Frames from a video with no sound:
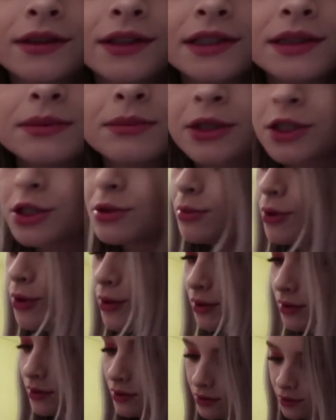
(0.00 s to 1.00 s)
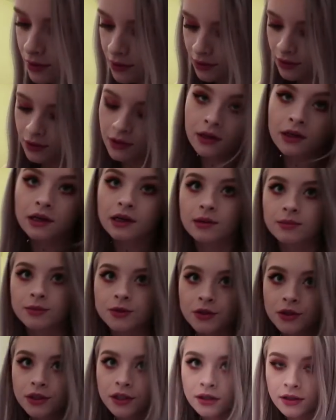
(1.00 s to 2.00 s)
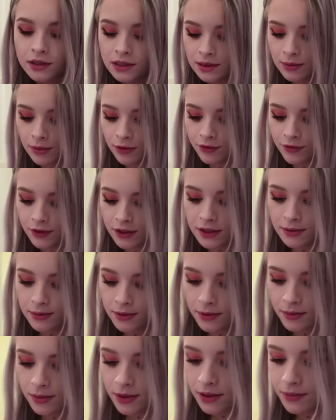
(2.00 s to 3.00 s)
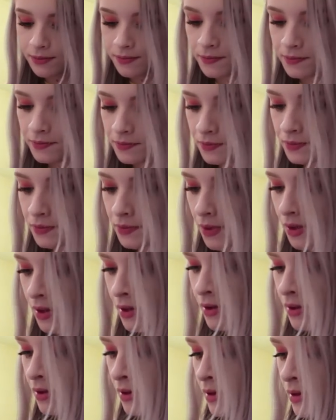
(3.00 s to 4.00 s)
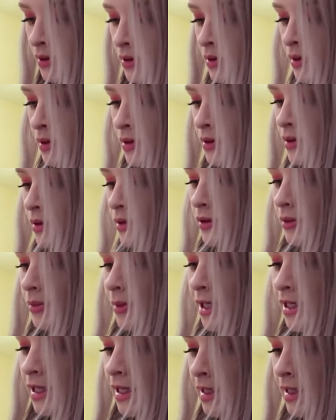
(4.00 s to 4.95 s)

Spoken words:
this much more. I'm sorry you can't see my face, by the way. Oh my